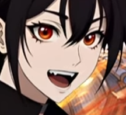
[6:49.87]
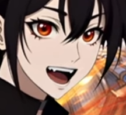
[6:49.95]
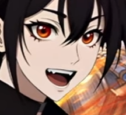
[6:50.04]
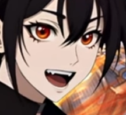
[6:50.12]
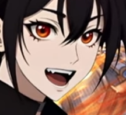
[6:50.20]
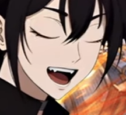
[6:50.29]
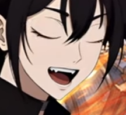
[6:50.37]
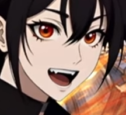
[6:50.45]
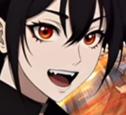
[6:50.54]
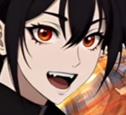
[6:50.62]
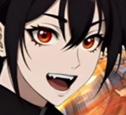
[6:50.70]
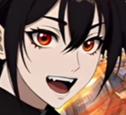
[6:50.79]
Yeah, we have
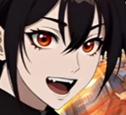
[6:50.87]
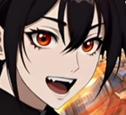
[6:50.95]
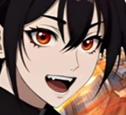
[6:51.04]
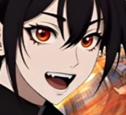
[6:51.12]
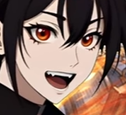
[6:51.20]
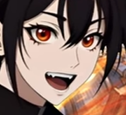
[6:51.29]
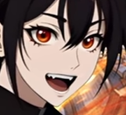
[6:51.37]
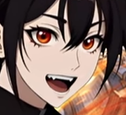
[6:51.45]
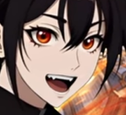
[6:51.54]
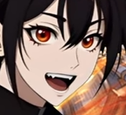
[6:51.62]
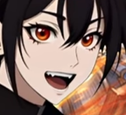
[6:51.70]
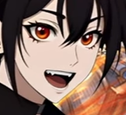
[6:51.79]
an Ultima Fist as